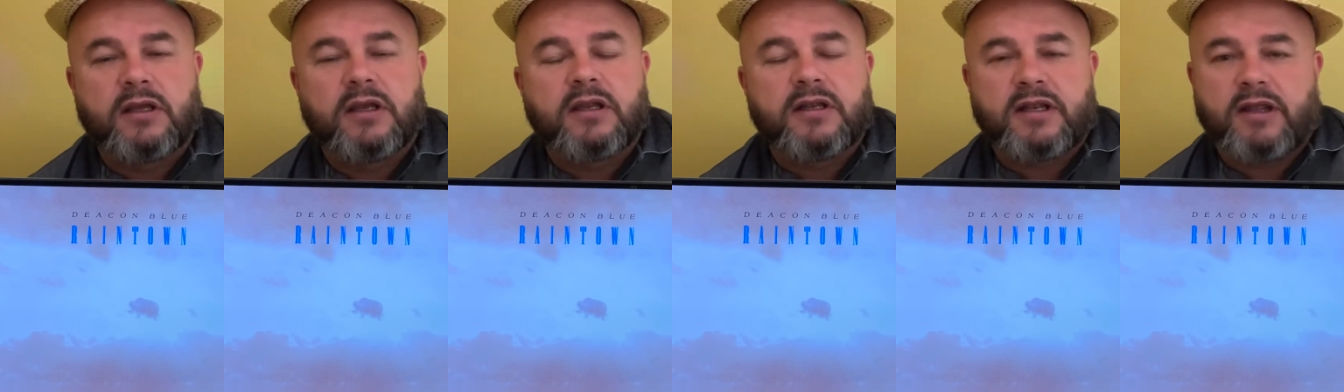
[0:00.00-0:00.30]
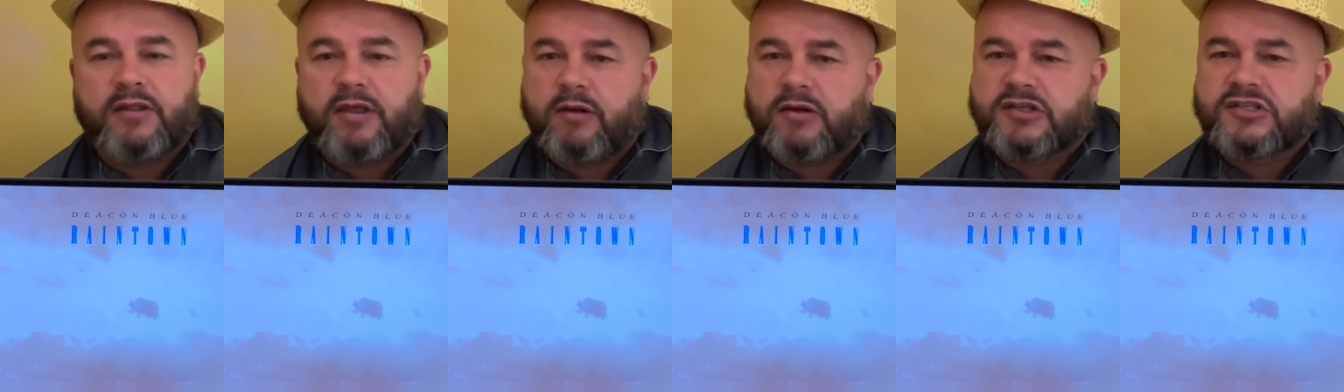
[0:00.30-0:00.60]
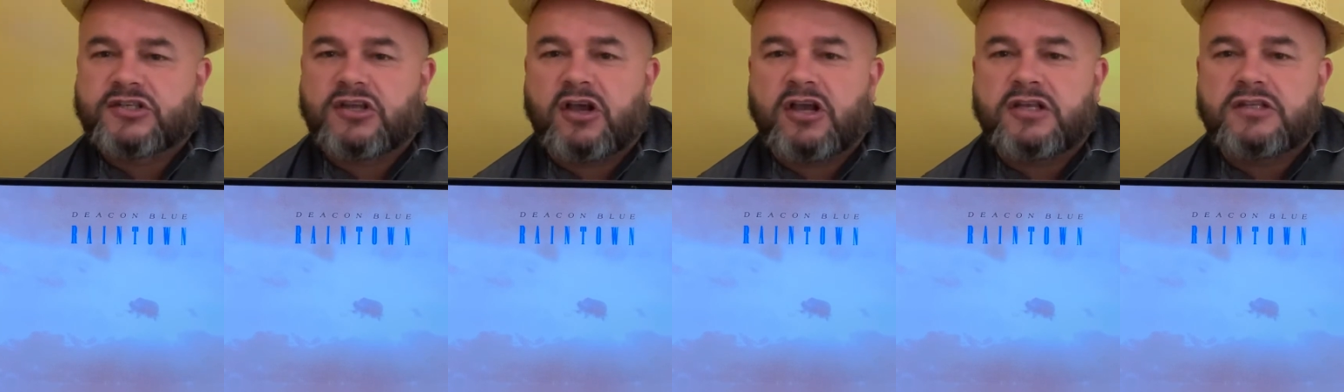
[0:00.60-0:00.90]
Now there are
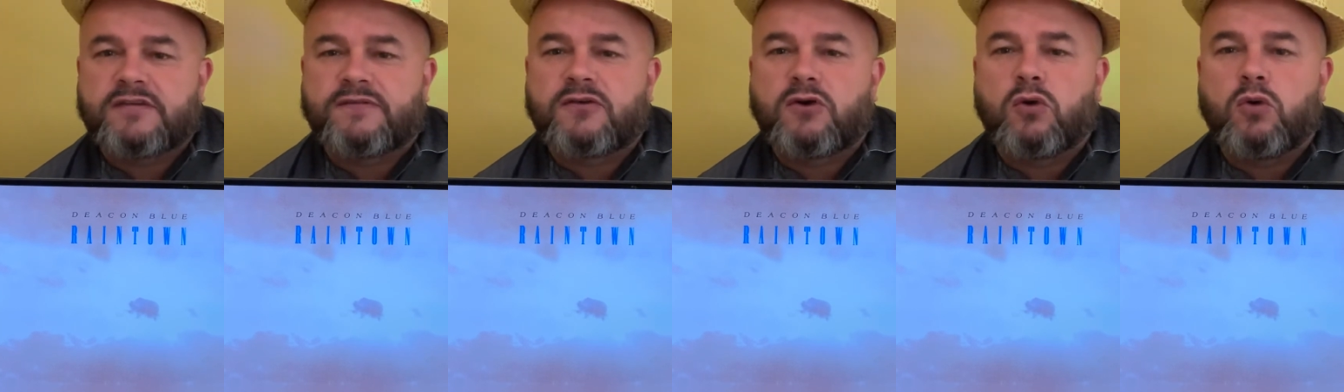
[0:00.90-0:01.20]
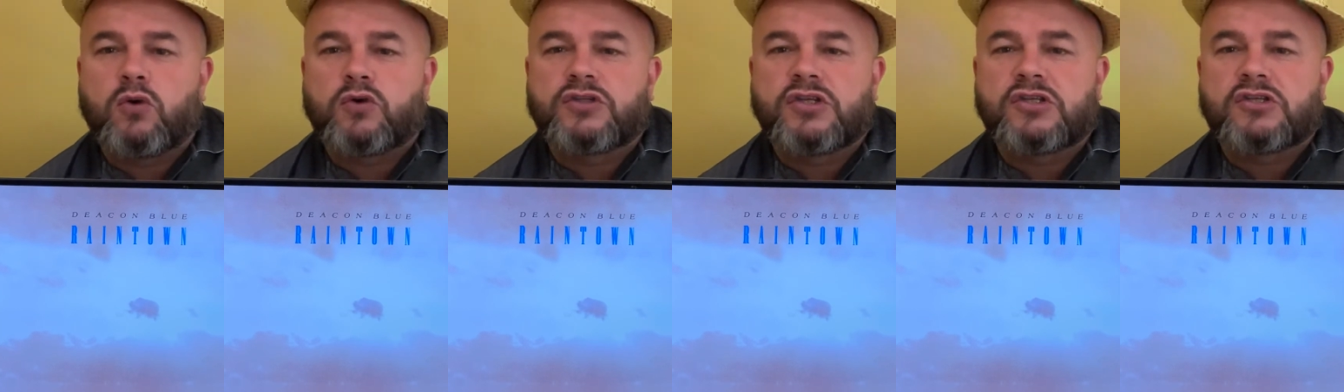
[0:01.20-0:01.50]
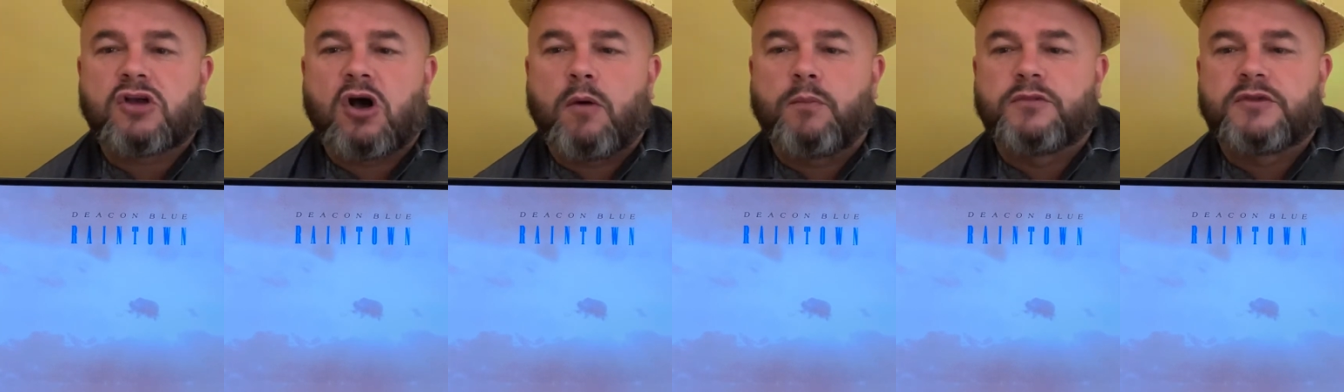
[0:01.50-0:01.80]
signs of cautious
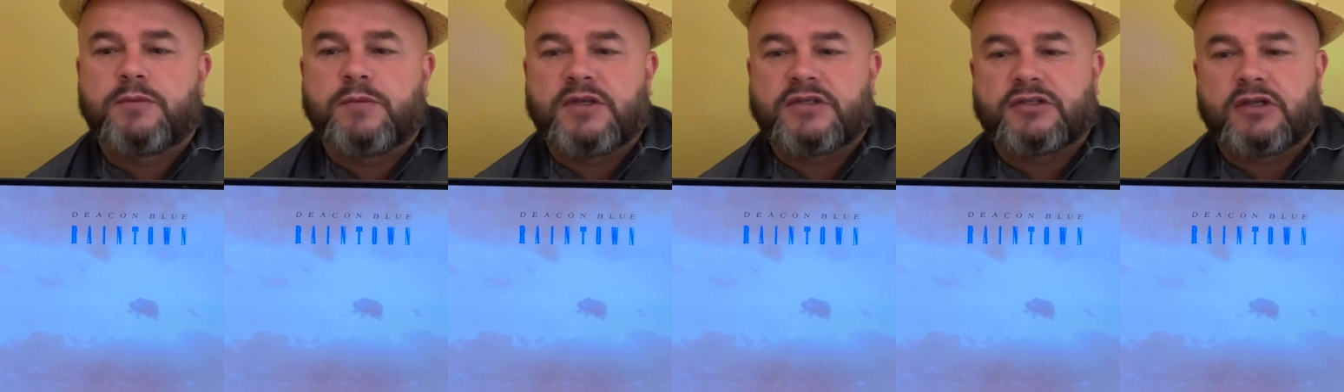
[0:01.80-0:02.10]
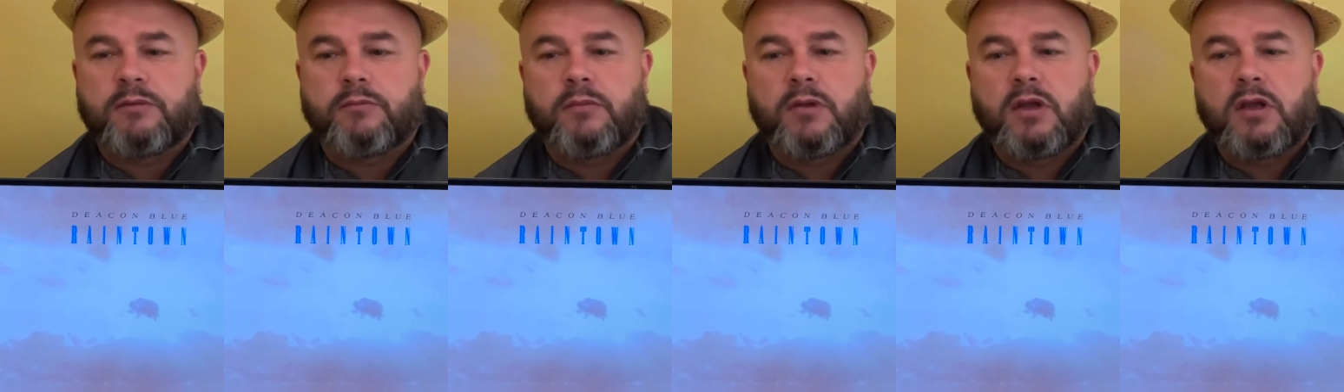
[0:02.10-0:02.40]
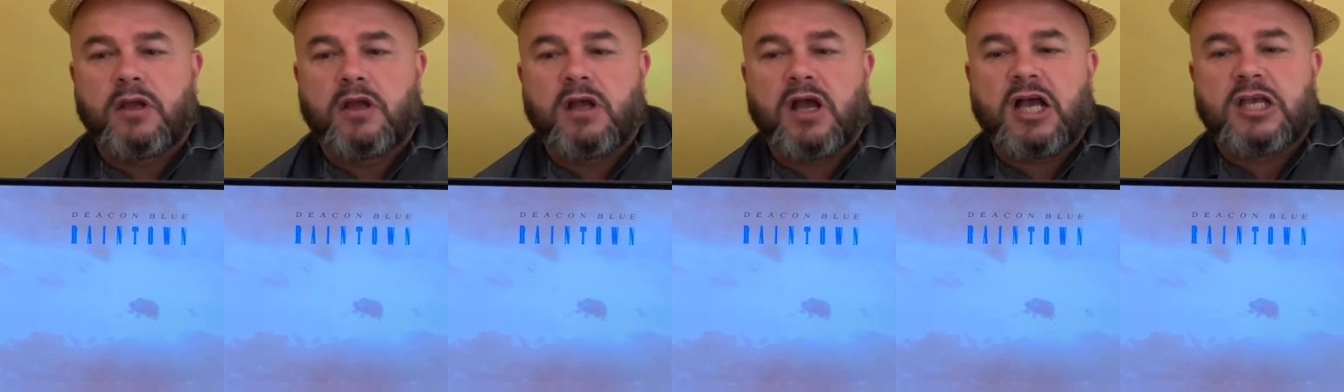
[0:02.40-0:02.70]
optimism
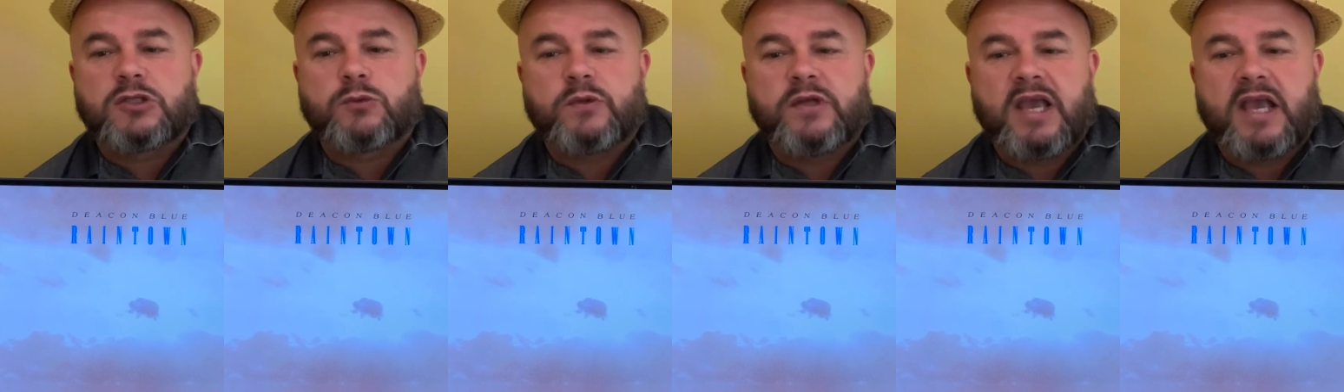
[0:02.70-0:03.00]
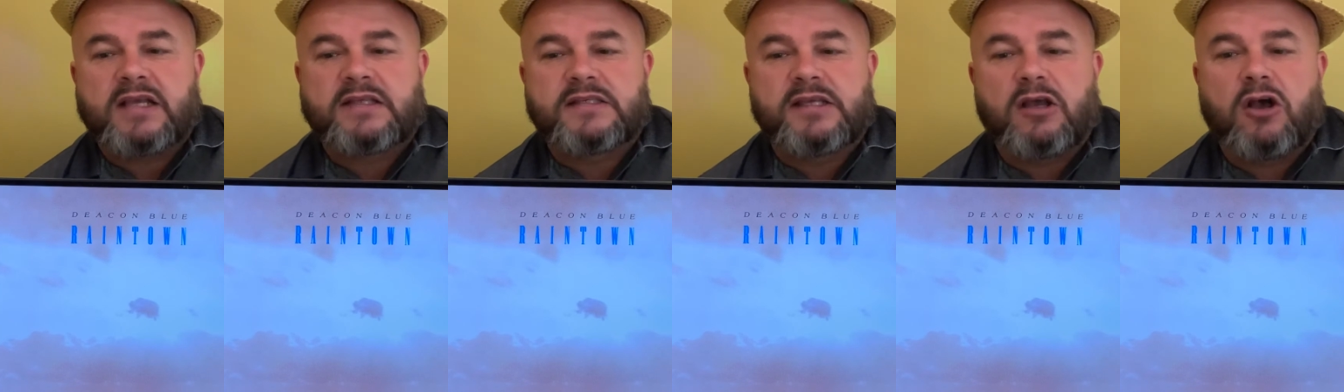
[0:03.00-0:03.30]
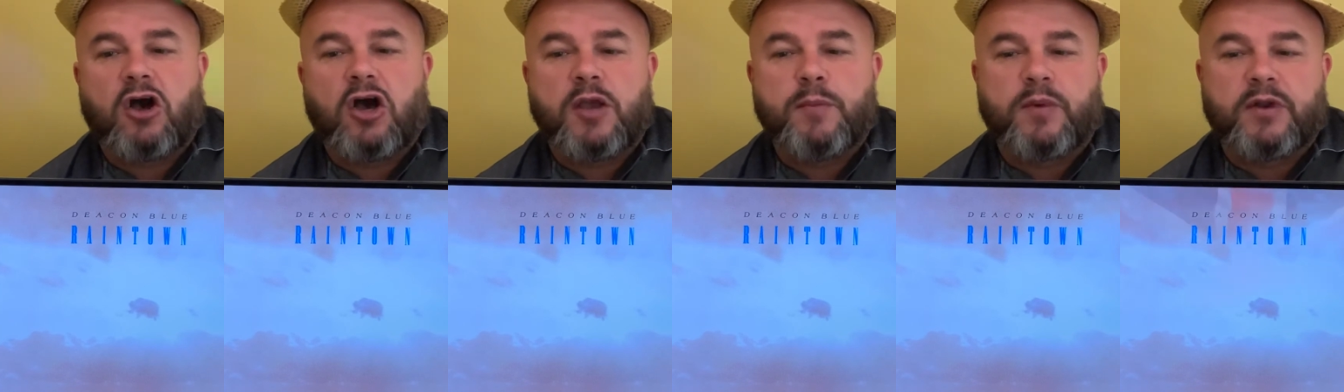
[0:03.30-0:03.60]
as we exit
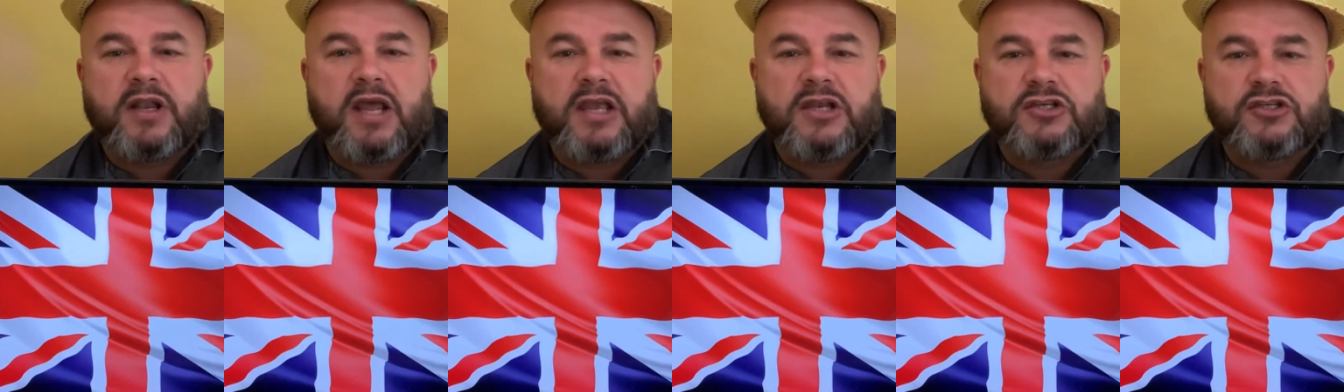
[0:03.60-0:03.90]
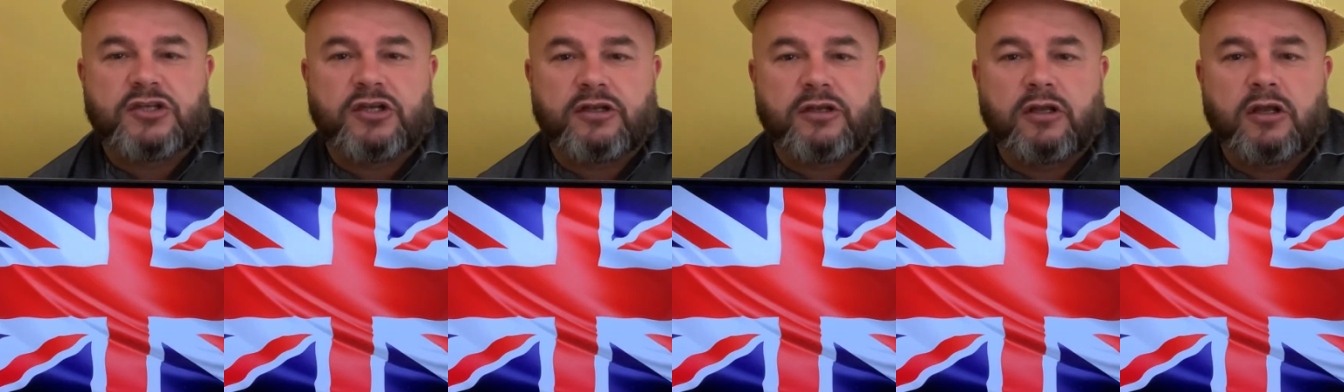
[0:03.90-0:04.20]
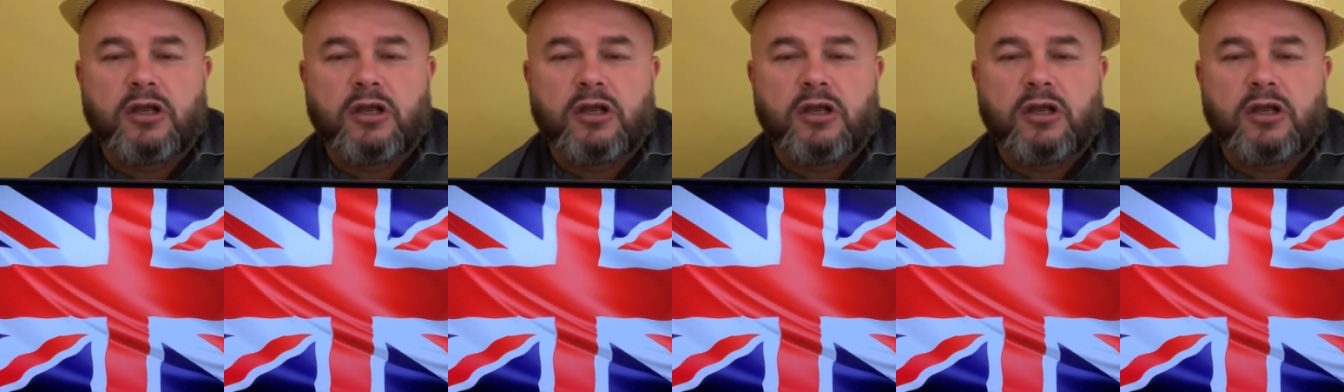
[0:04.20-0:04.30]
hibernation.